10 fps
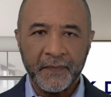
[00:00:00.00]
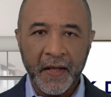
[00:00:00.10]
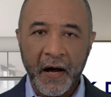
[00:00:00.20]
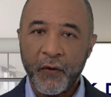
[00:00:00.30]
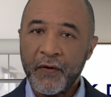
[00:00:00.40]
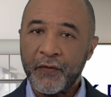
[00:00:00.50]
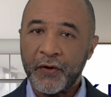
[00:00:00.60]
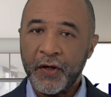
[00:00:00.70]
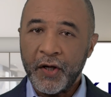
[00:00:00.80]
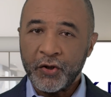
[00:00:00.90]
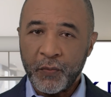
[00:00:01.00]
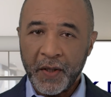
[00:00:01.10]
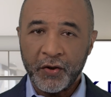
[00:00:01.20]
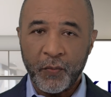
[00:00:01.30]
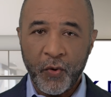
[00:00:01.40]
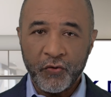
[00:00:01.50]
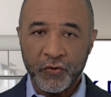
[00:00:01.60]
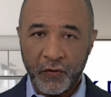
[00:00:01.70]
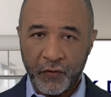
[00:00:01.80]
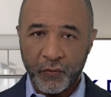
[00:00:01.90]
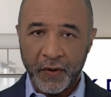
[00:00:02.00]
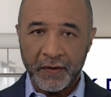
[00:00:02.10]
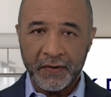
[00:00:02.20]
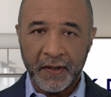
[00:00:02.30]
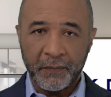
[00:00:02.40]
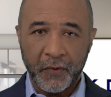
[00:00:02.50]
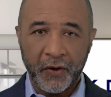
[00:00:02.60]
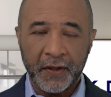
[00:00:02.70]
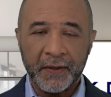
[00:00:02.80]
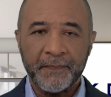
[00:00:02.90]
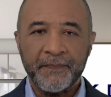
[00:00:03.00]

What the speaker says: However, to make the most of the real estate market,